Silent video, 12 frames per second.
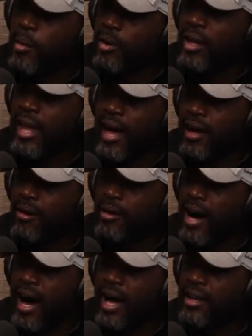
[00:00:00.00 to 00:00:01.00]
on an
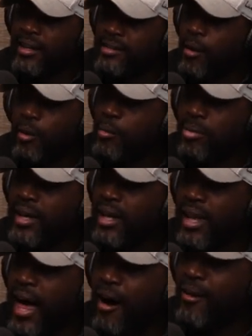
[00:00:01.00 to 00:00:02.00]
island because I want to play it
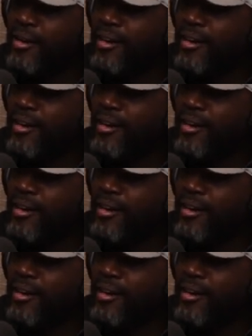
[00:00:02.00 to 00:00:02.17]
loud.